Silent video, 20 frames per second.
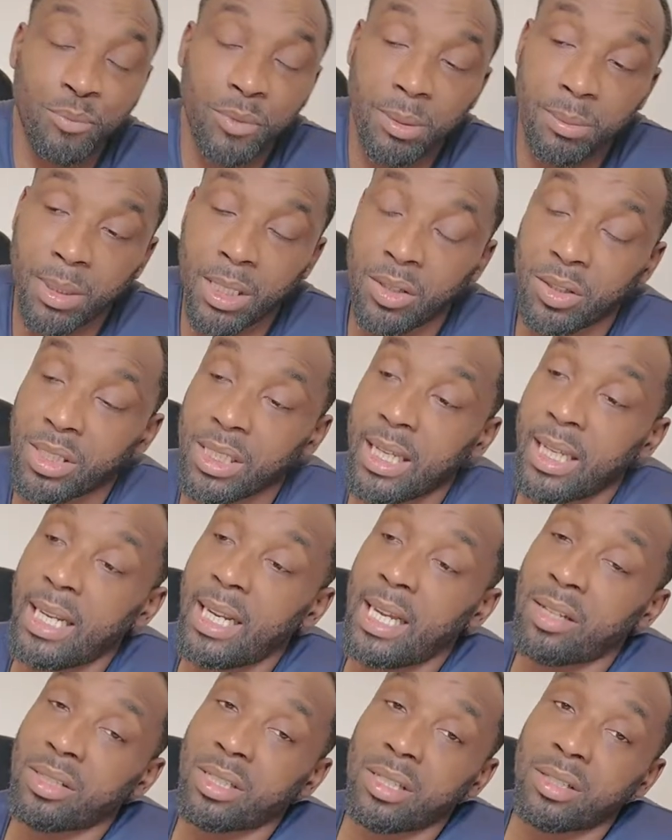because it
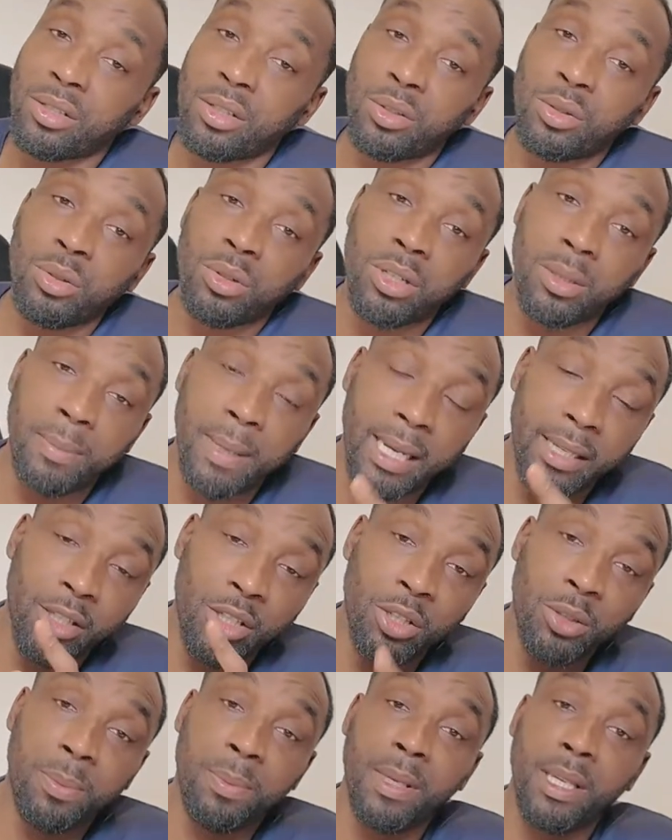allows us to talk about
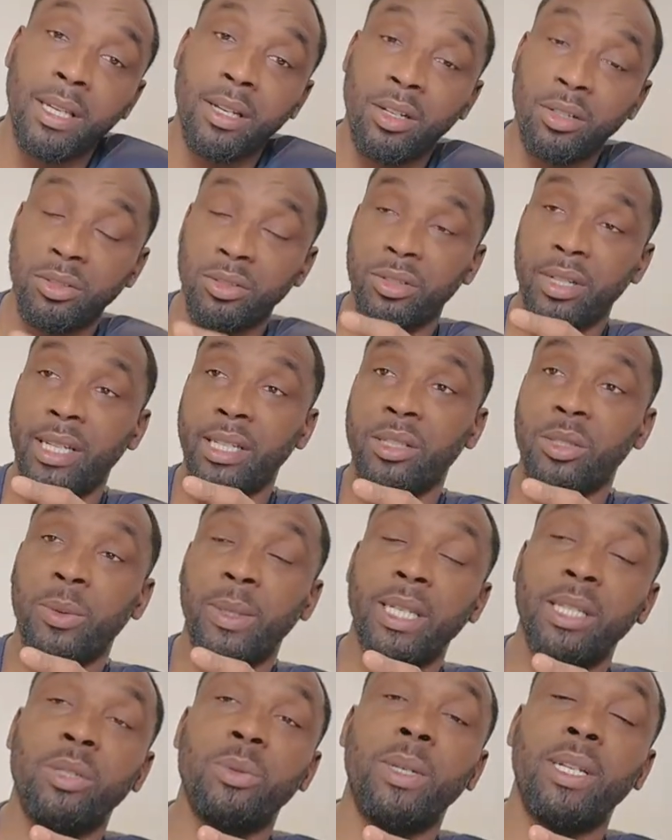you, Peter Andre, in
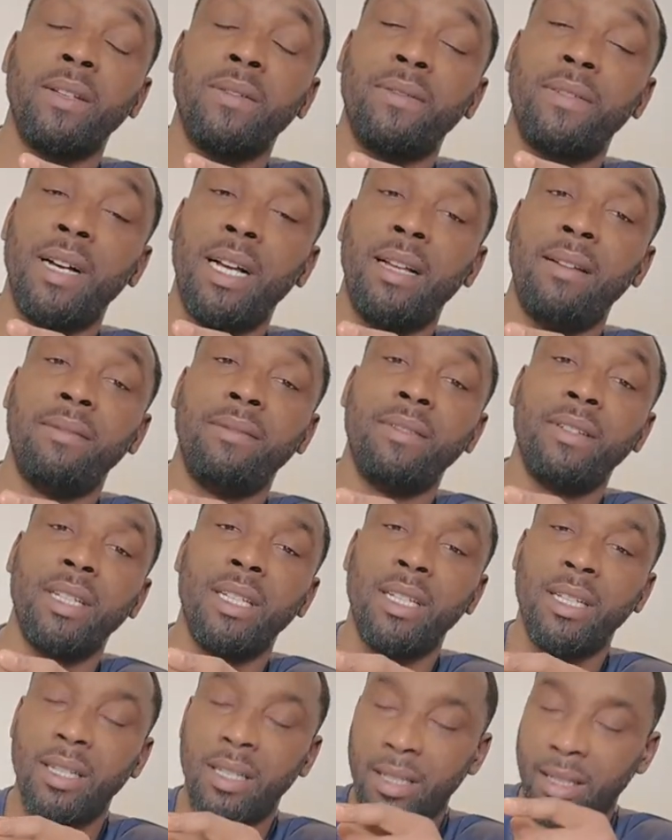2025,
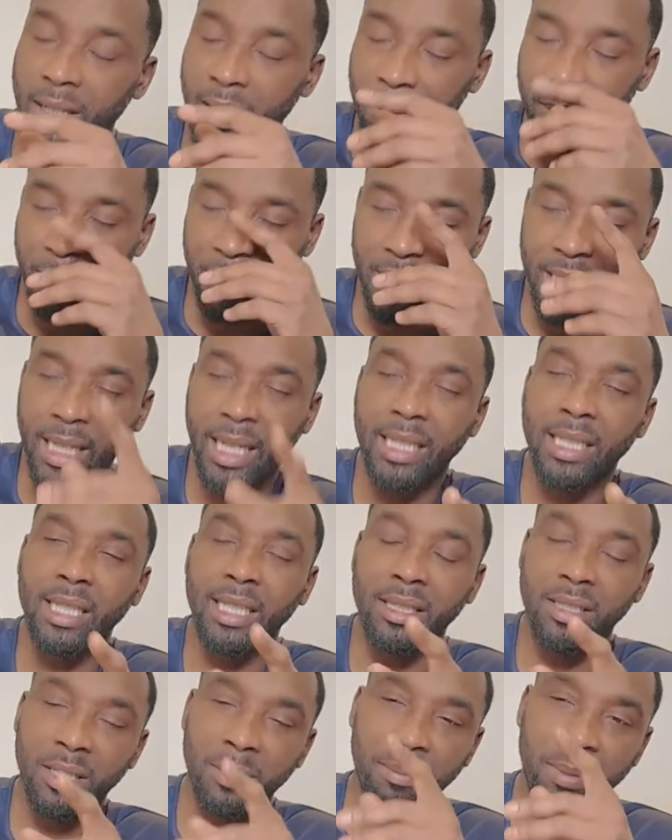
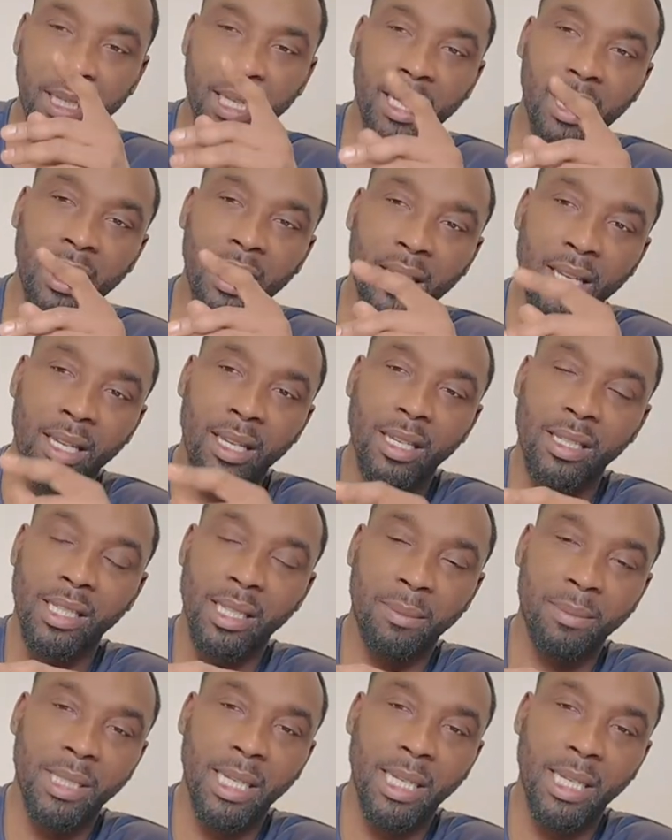pretending to be some